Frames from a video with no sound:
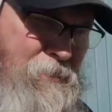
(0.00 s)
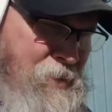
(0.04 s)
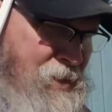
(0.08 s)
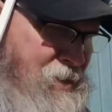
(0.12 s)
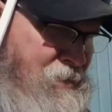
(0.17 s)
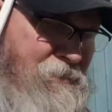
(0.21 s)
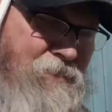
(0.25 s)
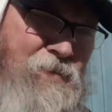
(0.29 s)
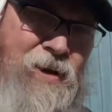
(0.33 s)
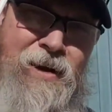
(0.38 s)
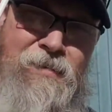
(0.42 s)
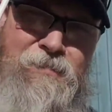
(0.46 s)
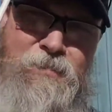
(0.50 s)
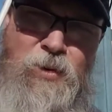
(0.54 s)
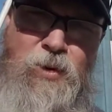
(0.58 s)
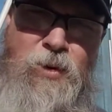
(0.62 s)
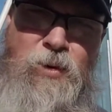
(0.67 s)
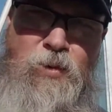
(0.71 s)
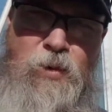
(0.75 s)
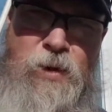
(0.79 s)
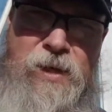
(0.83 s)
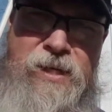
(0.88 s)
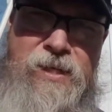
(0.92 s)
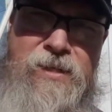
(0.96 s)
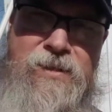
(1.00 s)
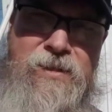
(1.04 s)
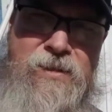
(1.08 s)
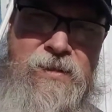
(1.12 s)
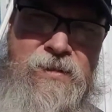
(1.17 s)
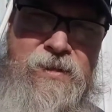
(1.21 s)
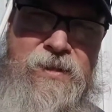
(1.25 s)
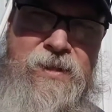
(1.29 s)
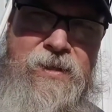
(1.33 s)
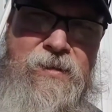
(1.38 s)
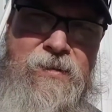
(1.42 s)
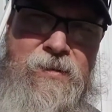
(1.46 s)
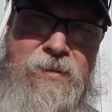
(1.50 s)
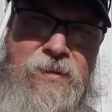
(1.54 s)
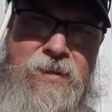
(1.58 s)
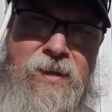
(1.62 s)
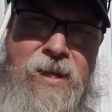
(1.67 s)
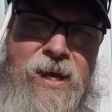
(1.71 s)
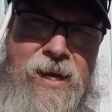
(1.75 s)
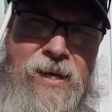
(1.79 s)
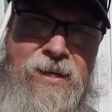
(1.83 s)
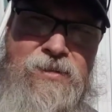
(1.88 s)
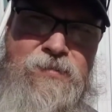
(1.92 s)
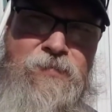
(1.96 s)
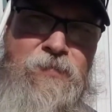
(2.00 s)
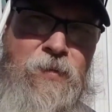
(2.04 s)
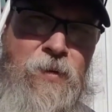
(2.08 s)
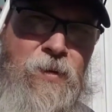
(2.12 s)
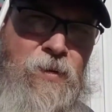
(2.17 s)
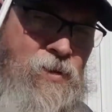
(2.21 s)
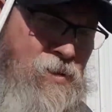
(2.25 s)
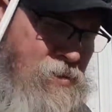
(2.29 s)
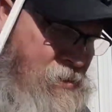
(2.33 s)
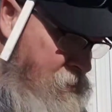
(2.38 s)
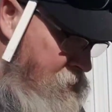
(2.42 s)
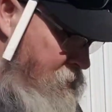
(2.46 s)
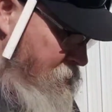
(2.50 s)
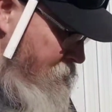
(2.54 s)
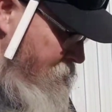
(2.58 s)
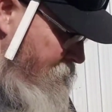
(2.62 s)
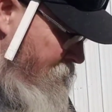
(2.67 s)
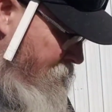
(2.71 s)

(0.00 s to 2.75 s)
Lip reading: about 5 more weeks until last frost.